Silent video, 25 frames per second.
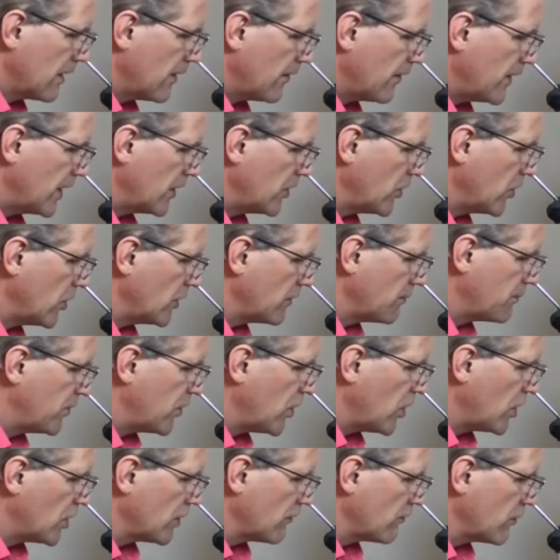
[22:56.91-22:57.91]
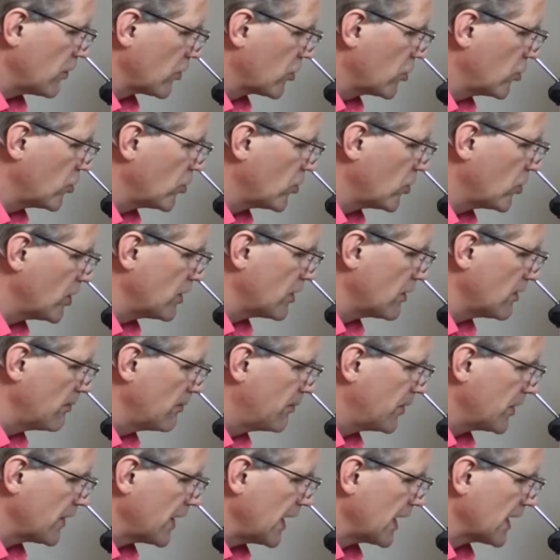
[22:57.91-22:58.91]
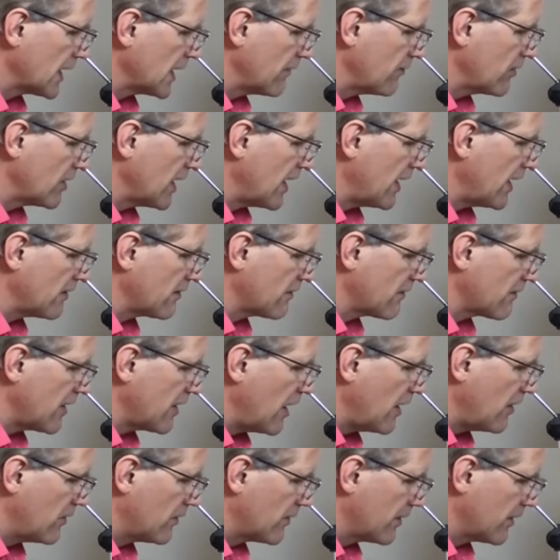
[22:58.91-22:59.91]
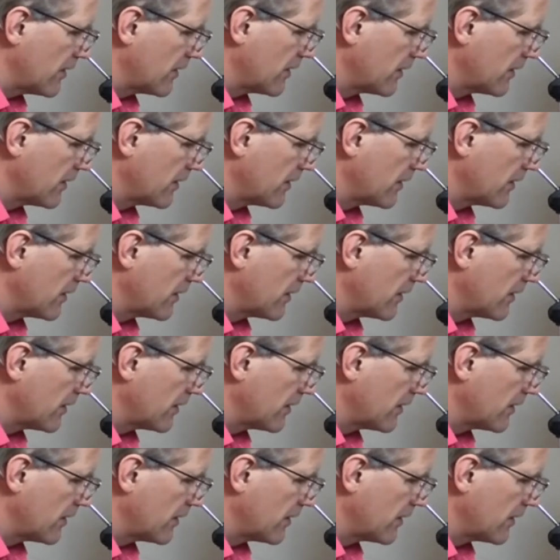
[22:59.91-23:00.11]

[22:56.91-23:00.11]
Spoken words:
They're not part of the chord, but they give a nice sound.